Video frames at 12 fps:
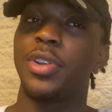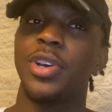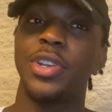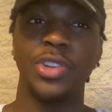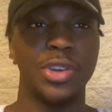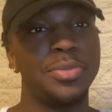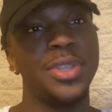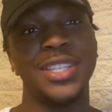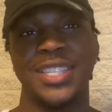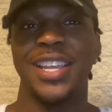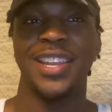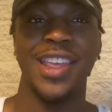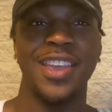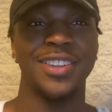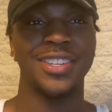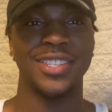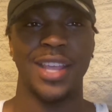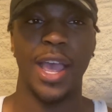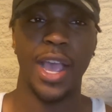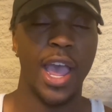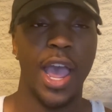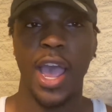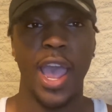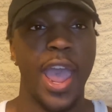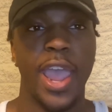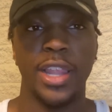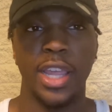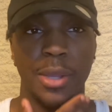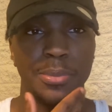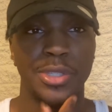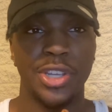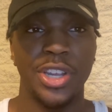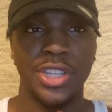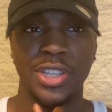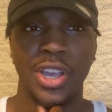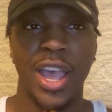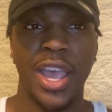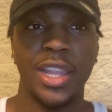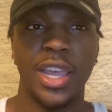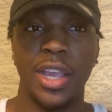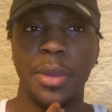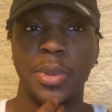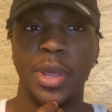You know, me sitting there, just, I gotta act like I'm serious though. I act like I'm